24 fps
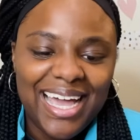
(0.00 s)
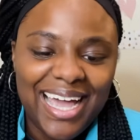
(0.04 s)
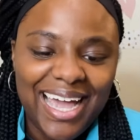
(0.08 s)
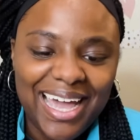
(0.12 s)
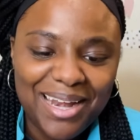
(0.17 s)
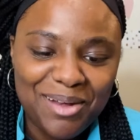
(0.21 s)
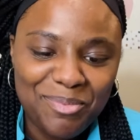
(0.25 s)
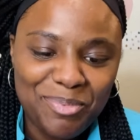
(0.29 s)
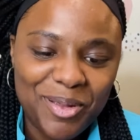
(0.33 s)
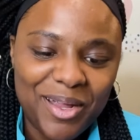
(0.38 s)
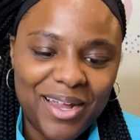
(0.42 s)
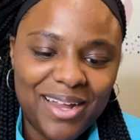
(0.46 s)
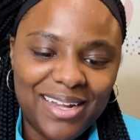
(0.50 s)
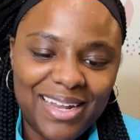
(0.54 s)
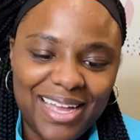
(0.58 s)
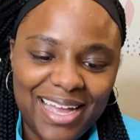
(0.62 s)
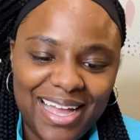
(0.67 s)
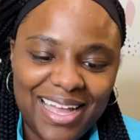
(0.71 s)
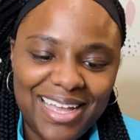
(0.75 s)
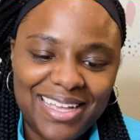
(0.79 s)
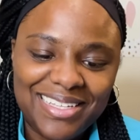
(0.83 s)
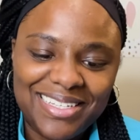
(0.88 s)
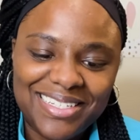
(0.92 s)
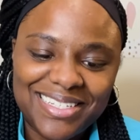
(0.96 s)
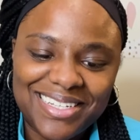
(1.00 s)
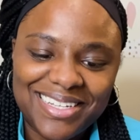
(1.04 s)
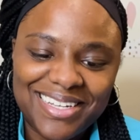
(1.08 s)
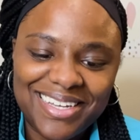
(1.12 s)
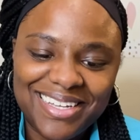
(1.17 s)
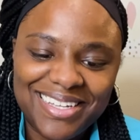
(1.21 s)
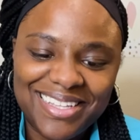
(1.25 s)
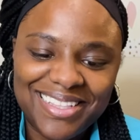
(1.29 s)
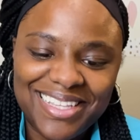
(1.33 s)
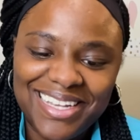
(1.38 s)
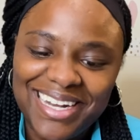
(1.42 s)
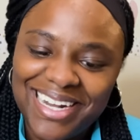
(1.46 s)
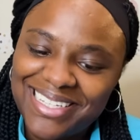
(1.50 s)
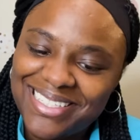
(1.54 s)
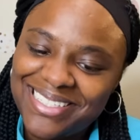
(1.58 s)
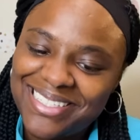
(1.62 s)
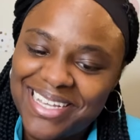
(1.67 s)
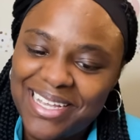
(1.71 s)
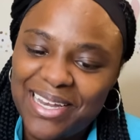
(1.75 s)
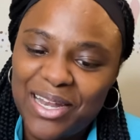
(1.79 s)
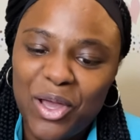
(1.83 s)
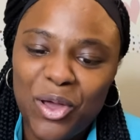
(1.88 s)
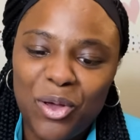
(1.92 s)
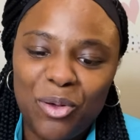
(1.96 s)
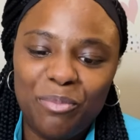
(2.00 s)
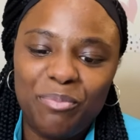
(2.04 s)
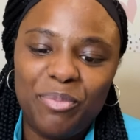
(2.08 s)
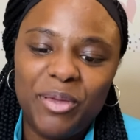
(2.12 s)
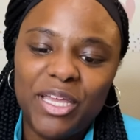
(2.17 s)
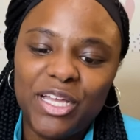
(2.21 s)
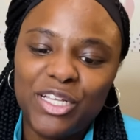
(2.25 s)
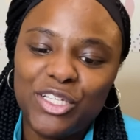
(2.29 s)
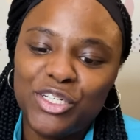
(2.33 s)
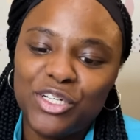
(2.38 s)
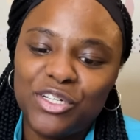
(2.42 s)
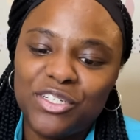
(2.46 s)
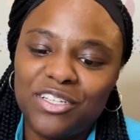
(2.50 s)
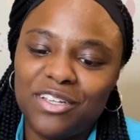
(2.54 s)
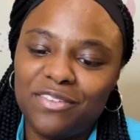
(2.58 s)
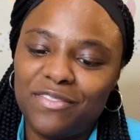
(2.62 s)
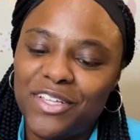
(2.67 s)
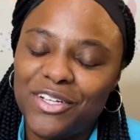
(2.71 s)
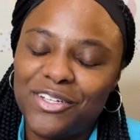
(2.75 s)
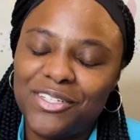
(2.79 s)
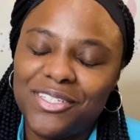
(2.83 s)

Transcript: I had a parent ask that I send home pictures of their